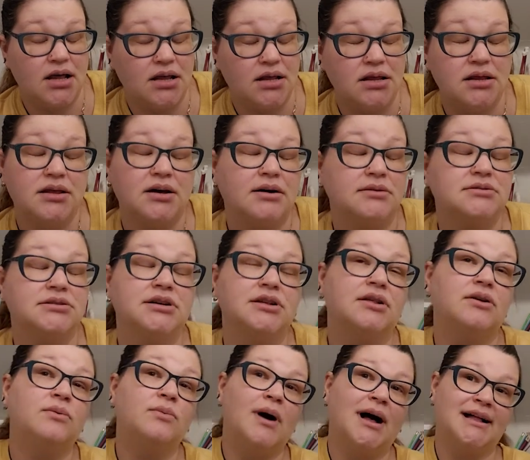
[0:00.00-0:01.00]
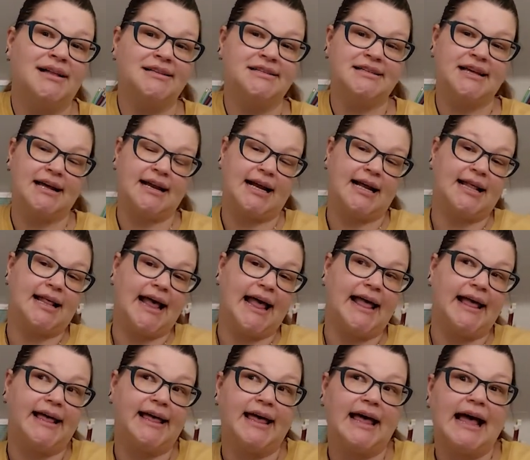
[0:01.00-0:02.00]
those are the ones that I
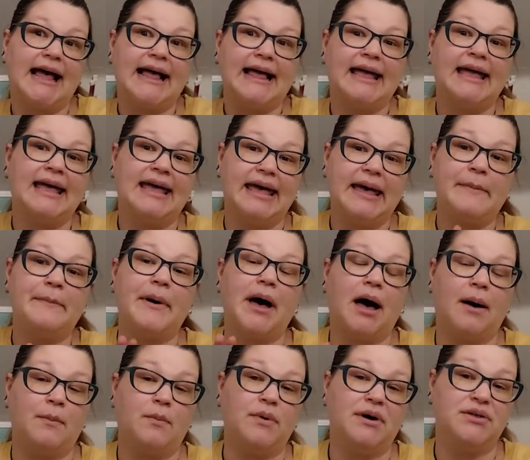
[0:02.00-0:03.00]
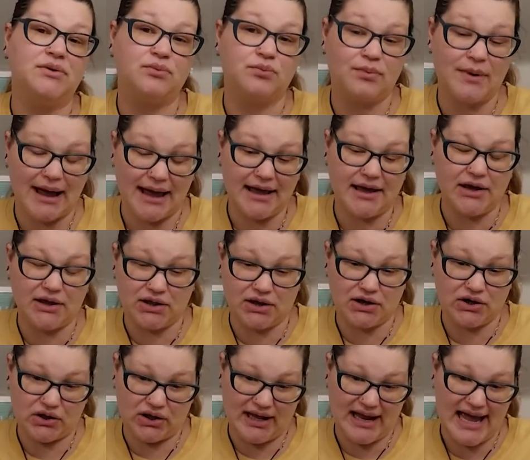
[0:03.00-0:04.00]
like keep up with
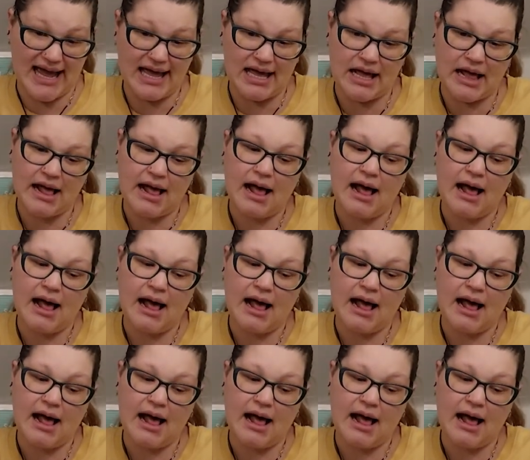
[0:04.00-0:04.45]
regularly.